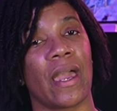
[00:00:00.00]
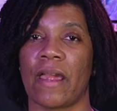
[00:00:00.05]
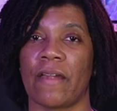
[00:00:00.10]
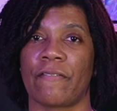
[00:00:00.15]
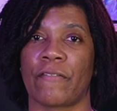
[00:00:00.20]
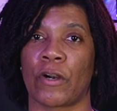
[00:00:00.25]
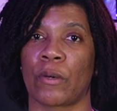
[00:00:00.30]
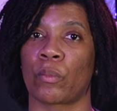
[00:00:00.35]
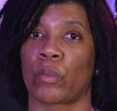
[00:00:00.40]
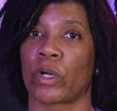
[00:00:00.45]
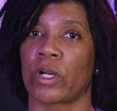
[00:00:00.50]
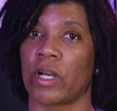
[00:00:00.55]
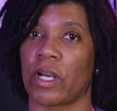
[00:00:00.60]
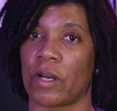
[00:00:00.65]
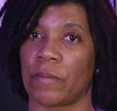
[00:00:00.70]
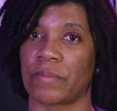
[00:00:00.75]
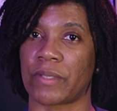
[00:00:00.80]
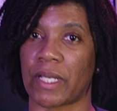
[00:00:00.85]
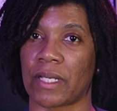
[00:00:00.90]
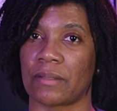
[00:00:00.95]
and firmware
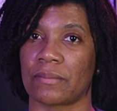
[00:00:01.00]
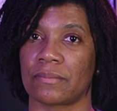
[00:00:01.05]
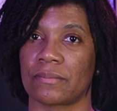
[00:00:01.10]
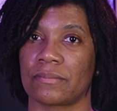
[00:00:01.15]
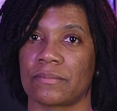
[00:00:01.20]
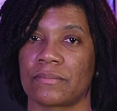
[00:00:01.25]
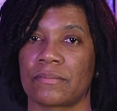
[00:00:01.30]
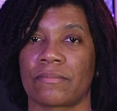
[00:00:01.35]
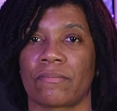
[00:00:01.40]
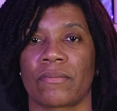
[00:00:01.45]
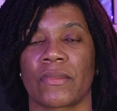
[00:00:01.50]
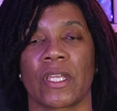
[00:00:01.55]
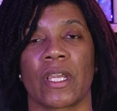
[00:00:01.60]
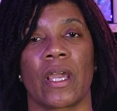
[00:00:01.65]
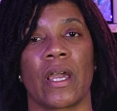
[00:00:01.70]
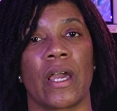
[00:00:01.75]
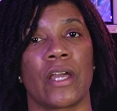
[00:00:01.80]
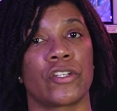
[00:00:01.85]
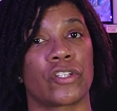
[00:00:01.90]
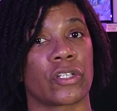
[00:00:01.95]
update.
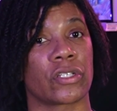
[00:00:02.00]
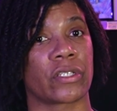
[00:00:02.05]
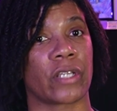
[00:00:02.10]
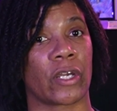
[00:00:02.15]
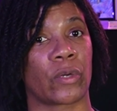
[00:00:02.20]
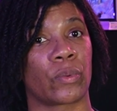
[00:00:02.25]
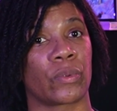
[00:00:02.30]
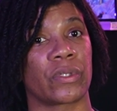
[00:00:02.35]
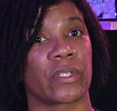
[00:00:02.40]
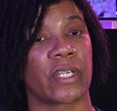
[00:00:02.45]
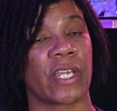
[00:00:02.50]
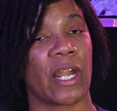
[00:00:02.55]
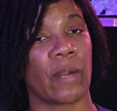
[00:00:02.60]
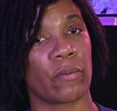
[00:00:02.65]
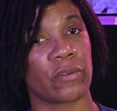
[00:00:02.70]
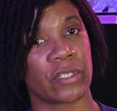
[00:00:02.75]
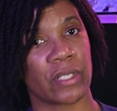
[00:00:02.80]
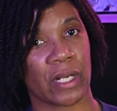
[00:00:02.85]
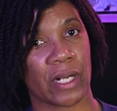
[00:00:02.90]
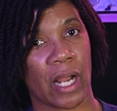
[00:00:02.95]
Just like with the camera
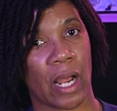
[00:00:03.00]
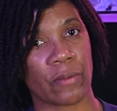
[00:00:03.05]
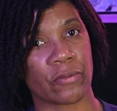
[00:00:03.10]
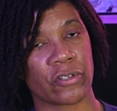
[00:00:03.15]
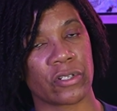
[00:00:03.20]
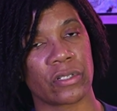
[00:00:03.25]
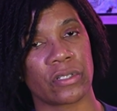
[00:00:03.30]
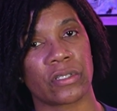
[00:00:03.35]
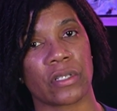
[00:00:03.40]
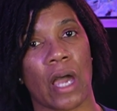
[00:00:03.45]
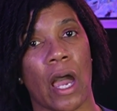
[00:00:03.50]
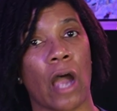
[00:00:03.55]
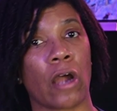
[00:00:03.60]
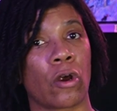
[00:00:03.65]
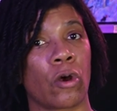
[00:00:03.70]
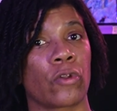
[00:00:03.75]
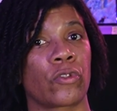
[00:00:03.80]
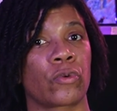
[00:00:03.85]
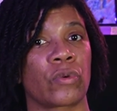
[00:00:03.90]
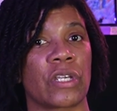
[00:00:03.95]
setting options, I'll
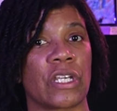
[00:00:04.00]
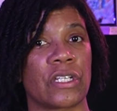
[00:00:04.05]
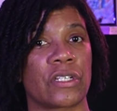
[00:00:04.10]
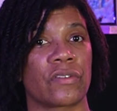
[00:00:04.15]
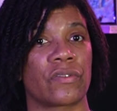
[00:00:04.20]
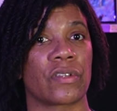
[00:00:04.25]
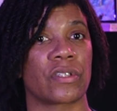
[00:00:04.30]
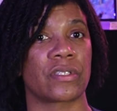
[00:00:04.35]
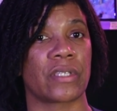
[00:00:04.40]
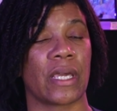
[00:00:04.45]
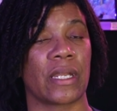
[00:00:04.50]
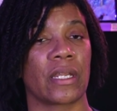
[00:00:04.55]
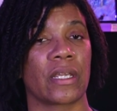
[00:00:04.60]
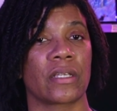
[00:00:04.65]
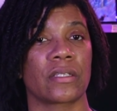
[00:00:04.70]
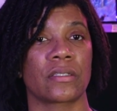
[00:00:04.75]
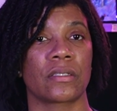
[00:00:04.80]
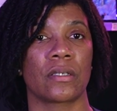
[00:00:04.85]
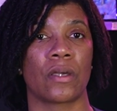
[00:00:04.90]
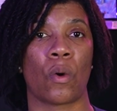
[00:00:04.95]
go through each of the
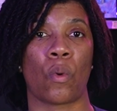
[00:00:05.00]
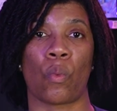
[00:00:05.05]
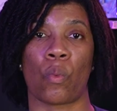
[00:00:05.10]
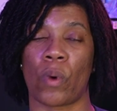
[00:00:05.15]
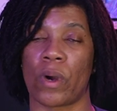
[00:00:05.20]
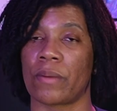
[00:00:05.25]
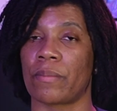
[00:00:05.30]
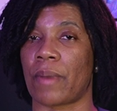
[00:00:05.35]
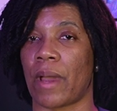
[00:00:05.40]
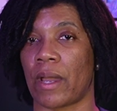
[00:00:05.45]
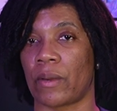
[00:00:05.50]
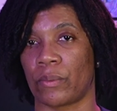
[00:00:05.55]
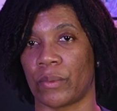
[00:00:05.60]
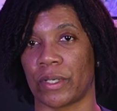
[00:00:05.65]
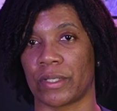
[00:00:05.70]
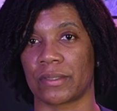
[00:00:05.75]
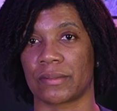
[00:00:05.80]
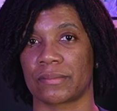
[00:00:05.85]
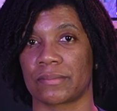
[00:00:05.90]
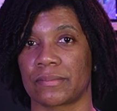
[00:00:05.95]
settings one by
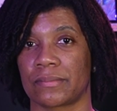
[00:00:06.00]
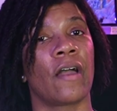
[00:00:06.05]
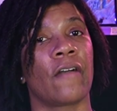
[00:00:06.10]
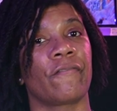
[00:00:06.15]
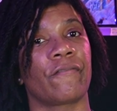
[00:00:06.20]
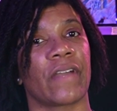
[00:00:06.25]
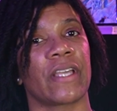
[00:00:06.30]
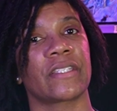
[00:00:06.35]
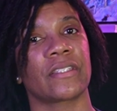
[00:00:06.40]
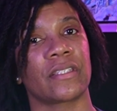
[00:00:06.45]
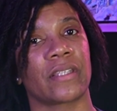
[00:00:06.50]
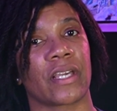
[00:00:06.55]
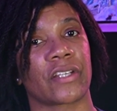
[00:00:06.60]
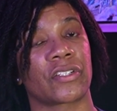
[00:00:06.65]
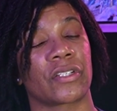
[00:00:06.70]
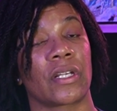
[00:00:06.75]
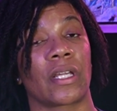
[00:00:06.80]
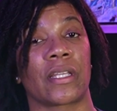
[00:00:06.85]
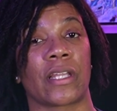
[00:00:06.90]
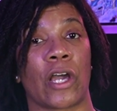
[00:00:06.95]
one. Face
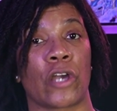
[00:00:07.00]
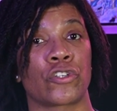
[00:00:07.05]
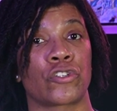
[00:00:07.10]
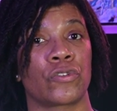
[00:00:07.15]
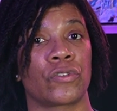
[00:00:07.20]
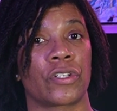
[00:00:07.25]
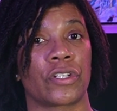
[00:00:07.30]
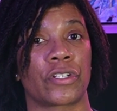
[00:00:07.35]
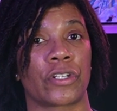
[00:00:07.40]
detection allows you to